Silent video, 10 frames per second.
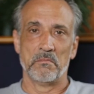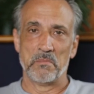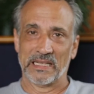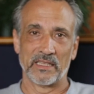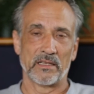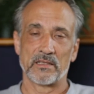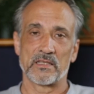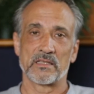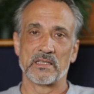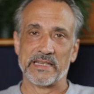
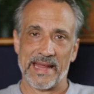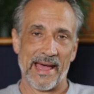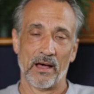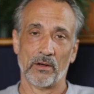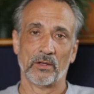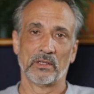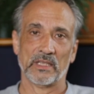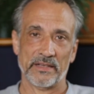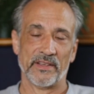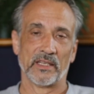Millions now
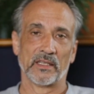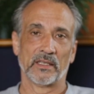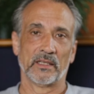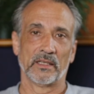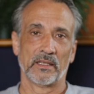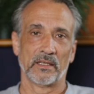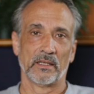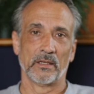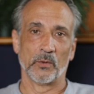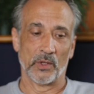living
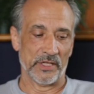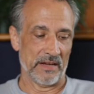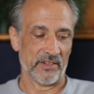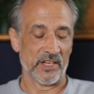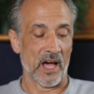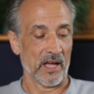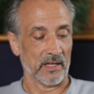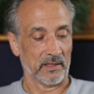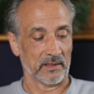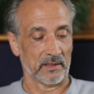will never die.
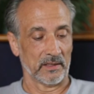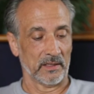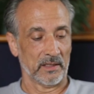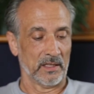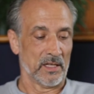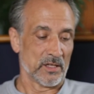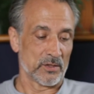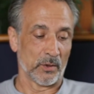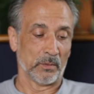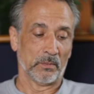
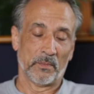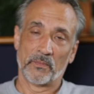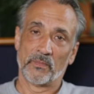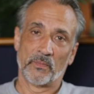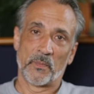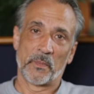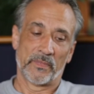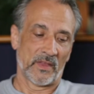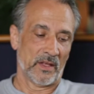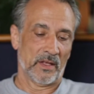So
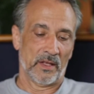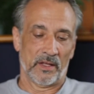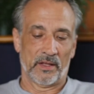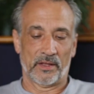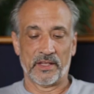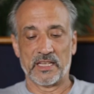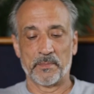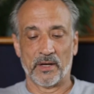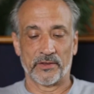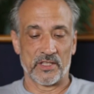think
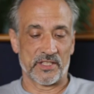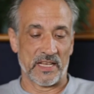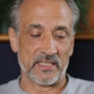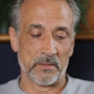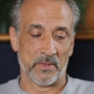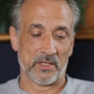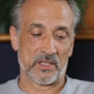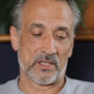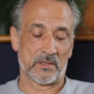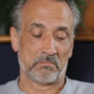about the
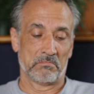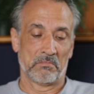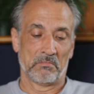sentiments